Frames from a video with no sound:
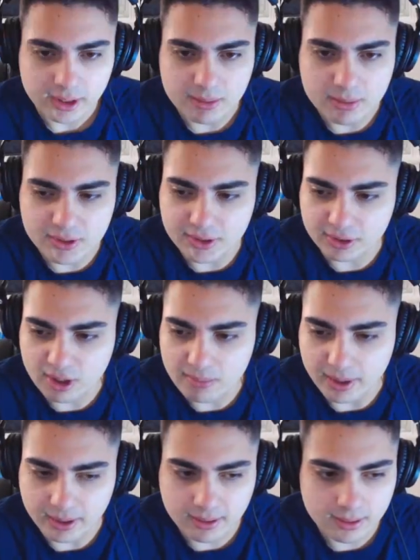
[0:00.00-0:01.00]
Let me use the
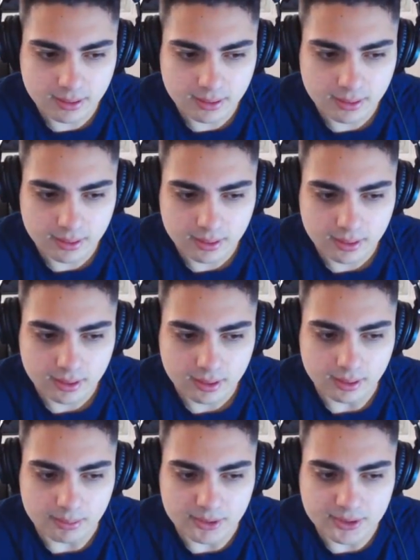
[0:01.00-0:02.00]
comeback.
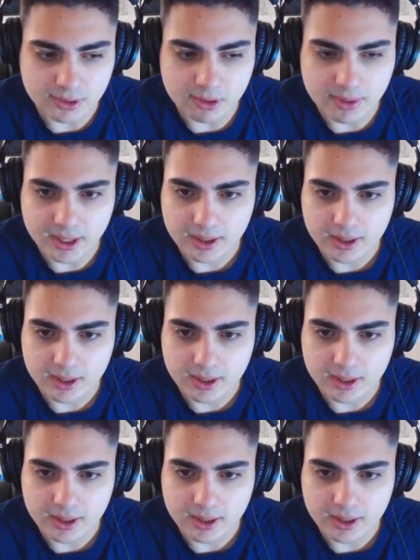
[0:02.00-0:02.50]
Use the comeback.